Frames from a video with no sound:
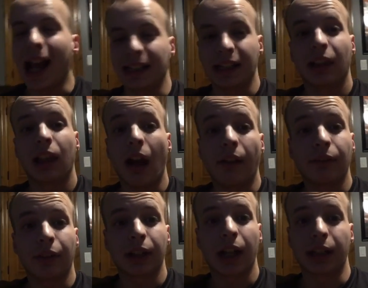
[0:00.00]
I
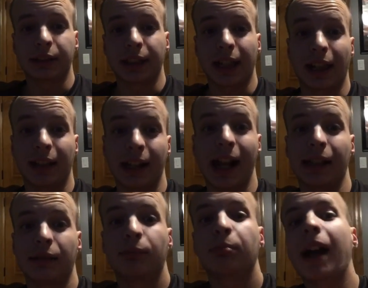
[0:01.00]
love Godzilla
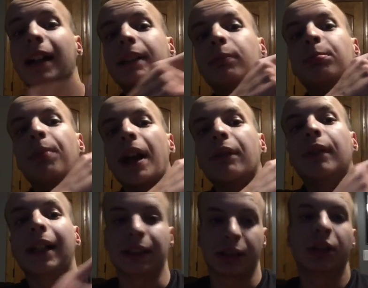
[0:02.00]
and my
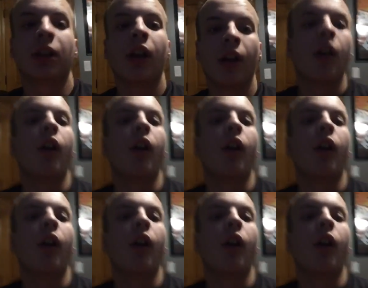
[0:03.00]
parents